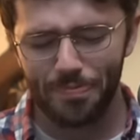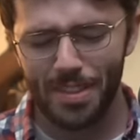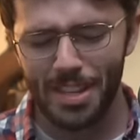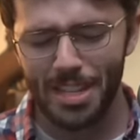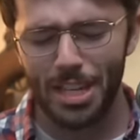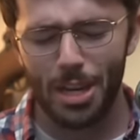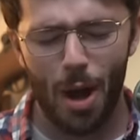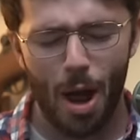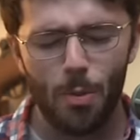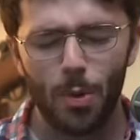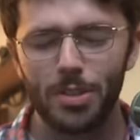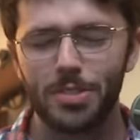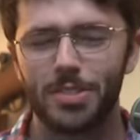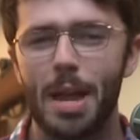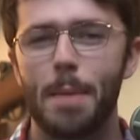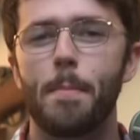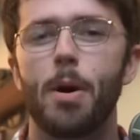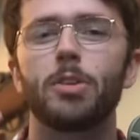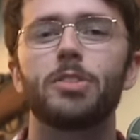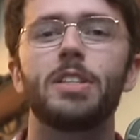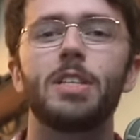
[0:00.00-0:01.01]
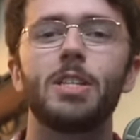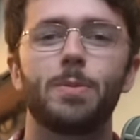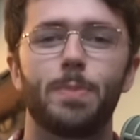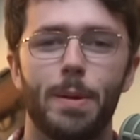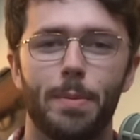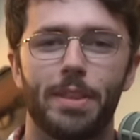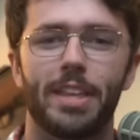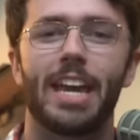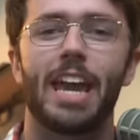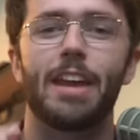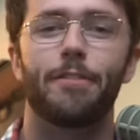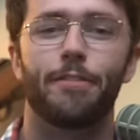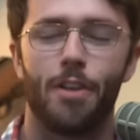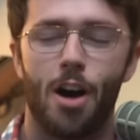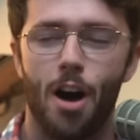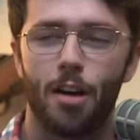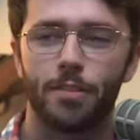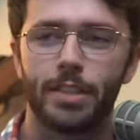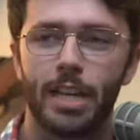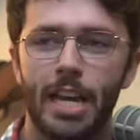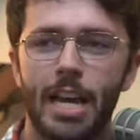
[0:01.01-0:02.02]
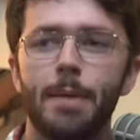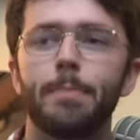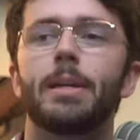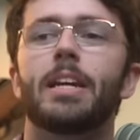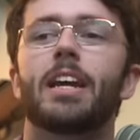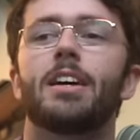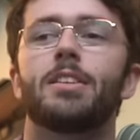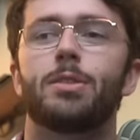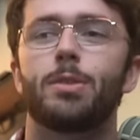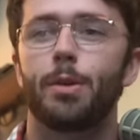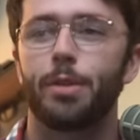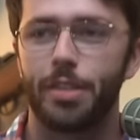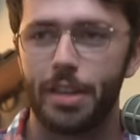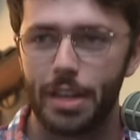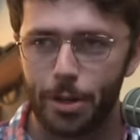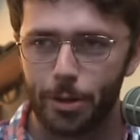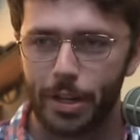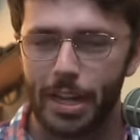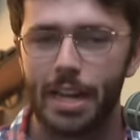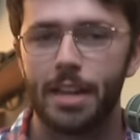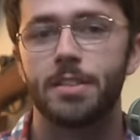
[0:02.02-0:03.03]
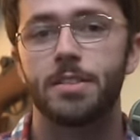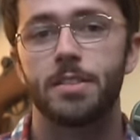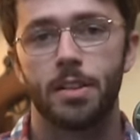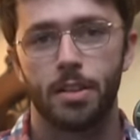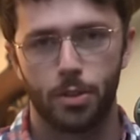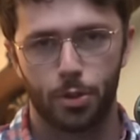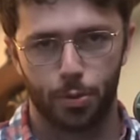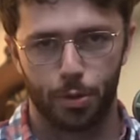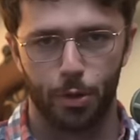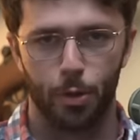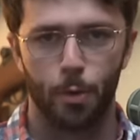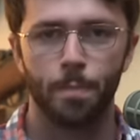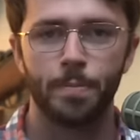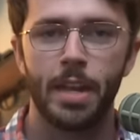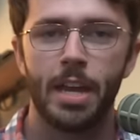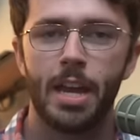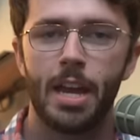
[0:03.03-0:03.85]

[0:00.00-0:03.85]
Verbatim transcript: you know, I will say most of these people they get involved because they're theater kids, true,